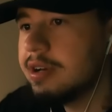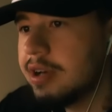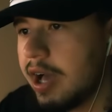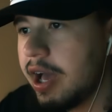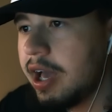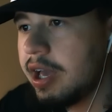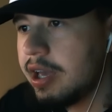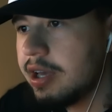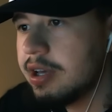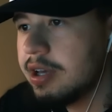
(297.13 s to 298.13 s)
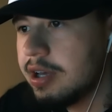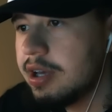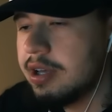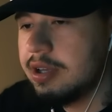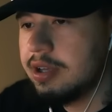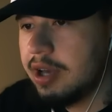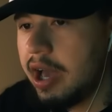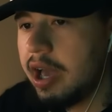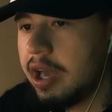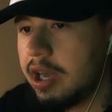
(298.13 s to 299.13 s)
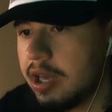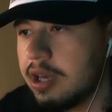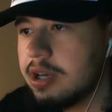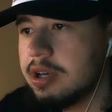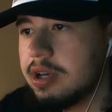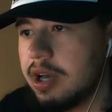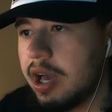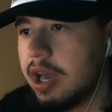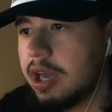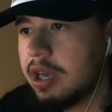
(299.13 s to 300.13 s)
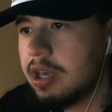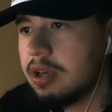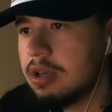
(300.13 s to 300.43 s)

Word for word: Hey! Hey! Hey!